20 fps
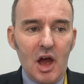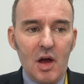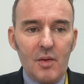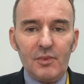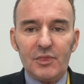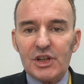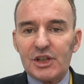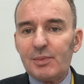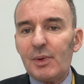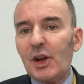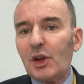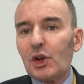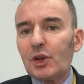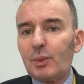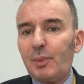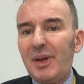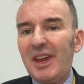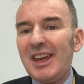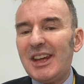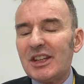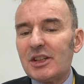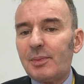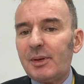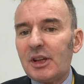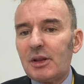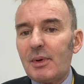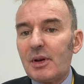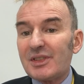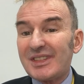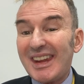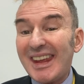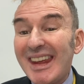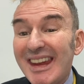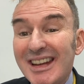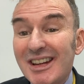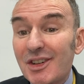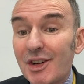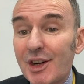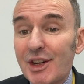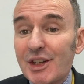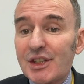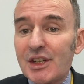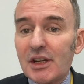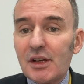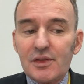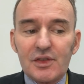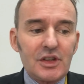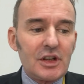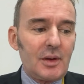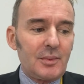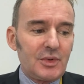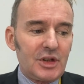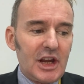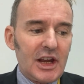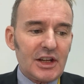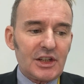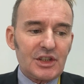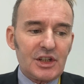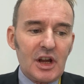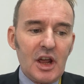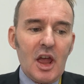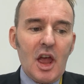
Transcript: This might not appear to be the most interesting of subjects,